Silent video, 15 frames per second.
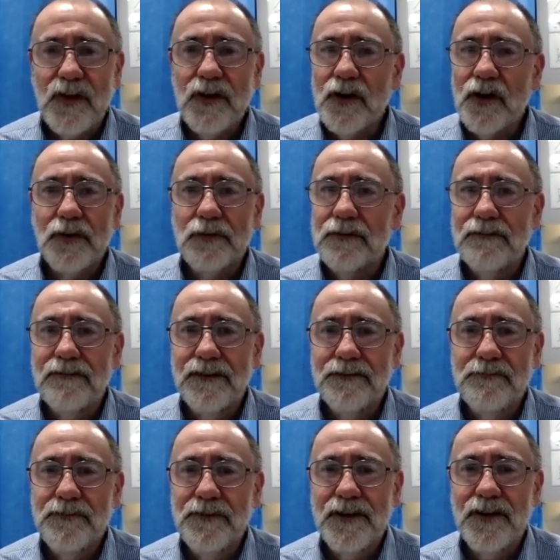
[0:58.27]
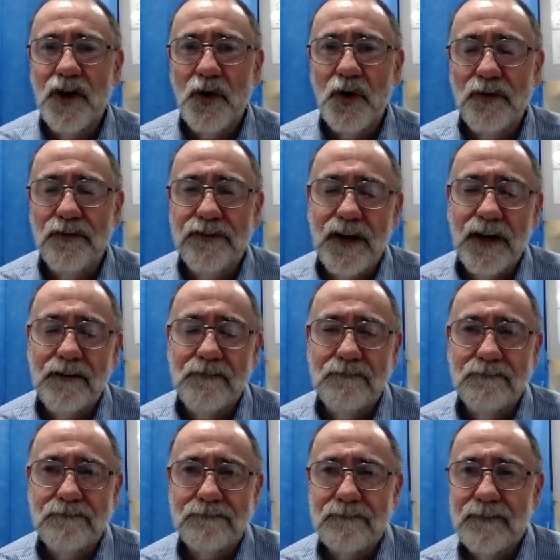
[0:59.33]
you know, the the, the old
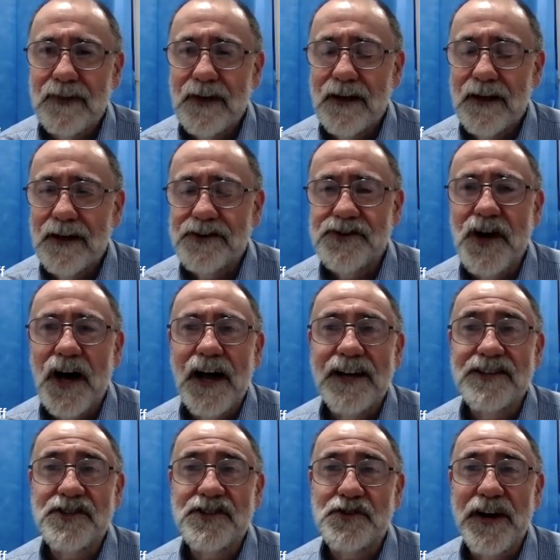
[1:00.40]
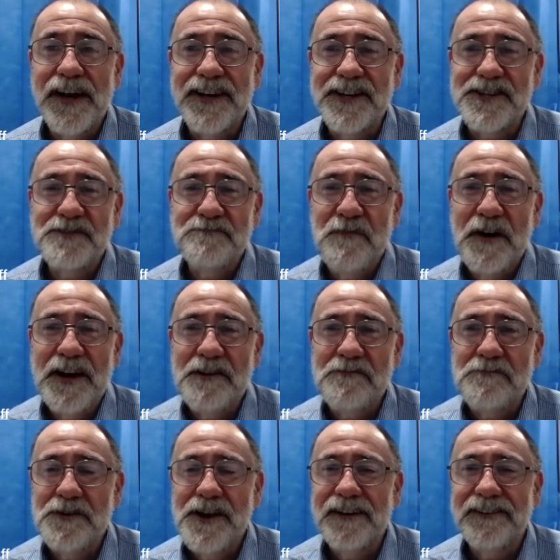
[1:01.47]
um, uh, dire straits
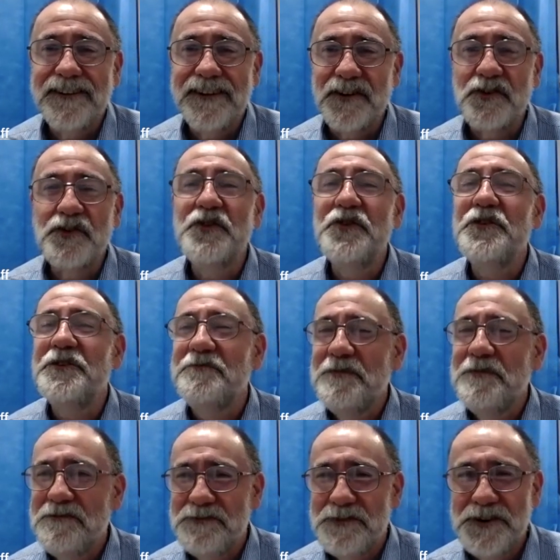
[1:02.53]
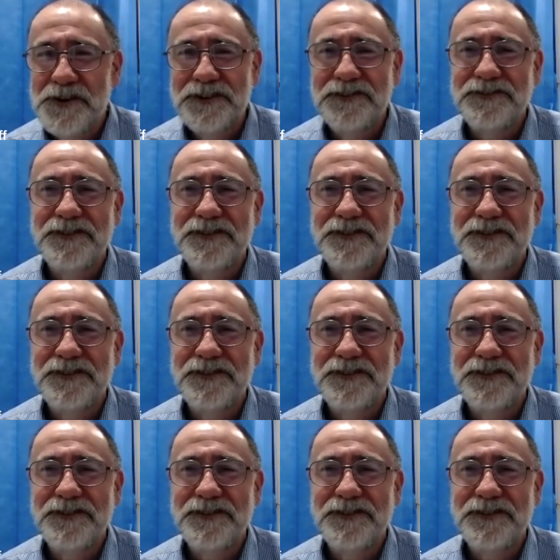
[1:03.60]
money for nothing couldn't be further